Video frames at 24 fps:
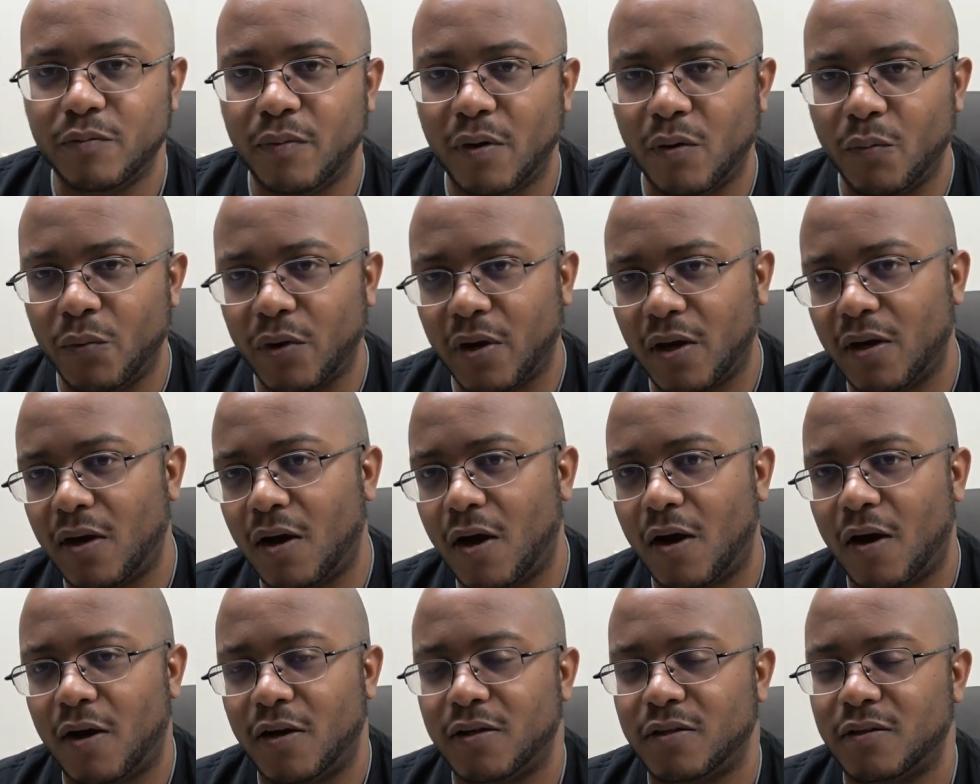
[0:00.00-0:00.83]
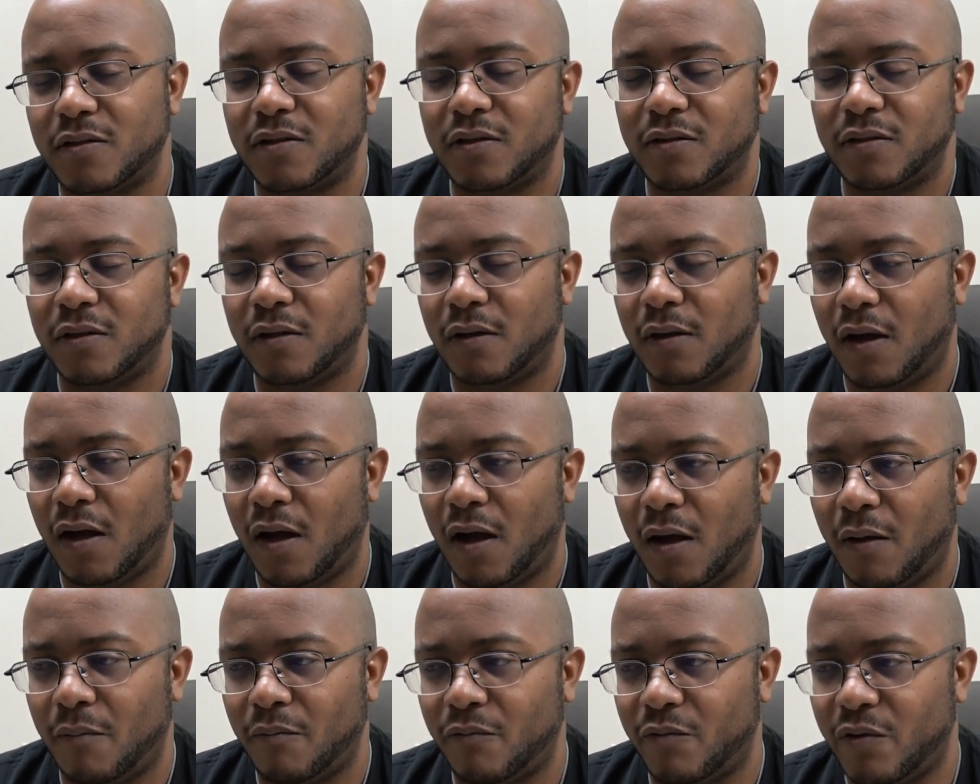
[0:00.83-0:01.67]
but we're going to
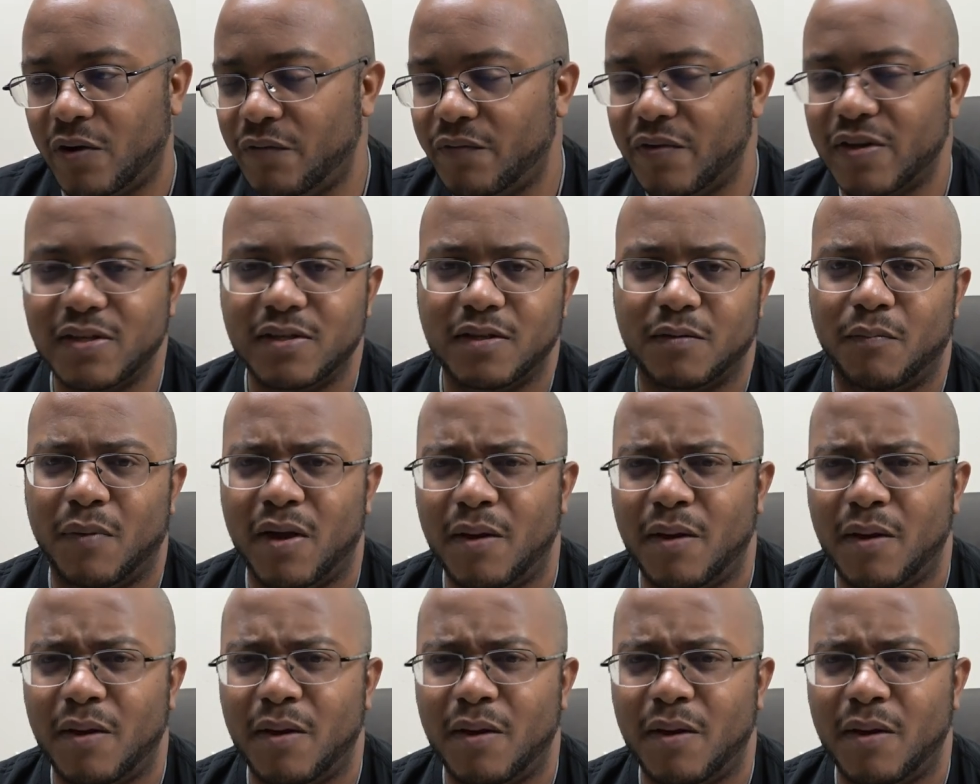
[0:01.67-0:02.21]
um, revisit,